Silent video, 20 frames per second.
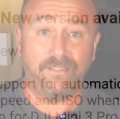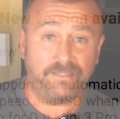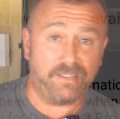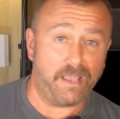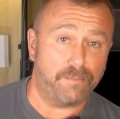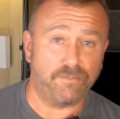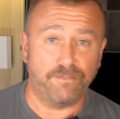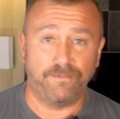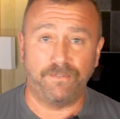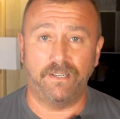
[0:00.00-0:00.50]

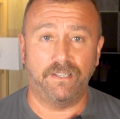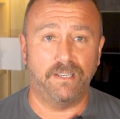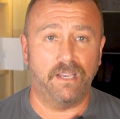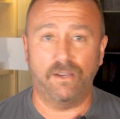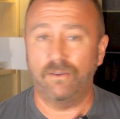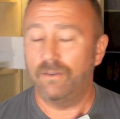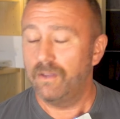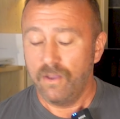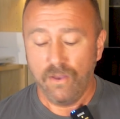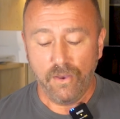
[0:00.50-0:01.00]
separate
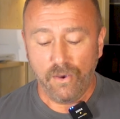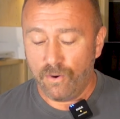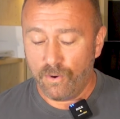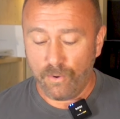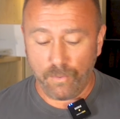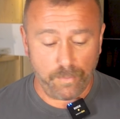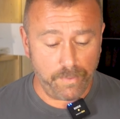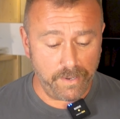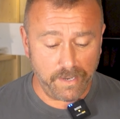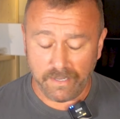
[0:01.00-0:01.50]
video,
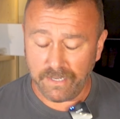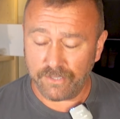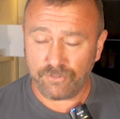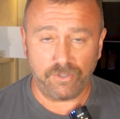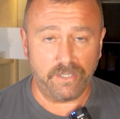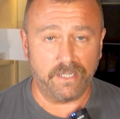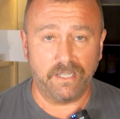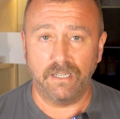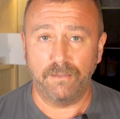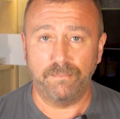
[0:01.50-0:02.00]
or we're
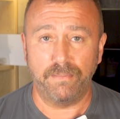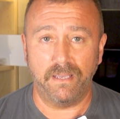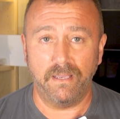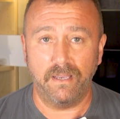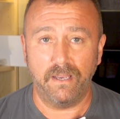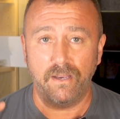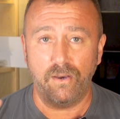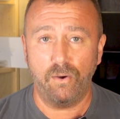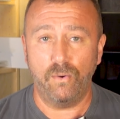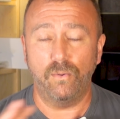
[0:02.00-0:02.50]
literally going to be
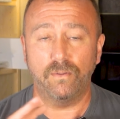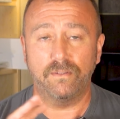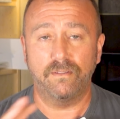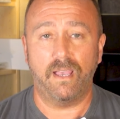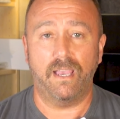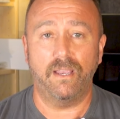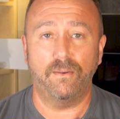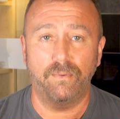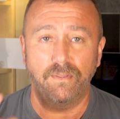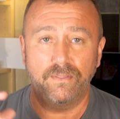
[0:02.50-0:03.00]
here all
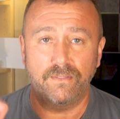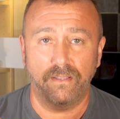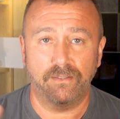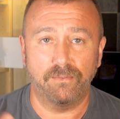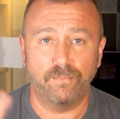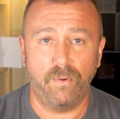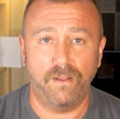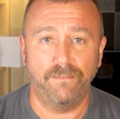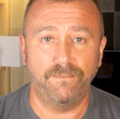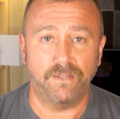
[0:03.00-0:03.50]
day with
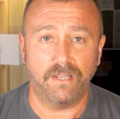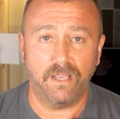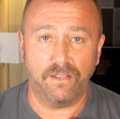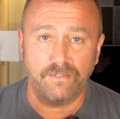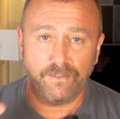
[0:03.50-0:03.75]
this one video.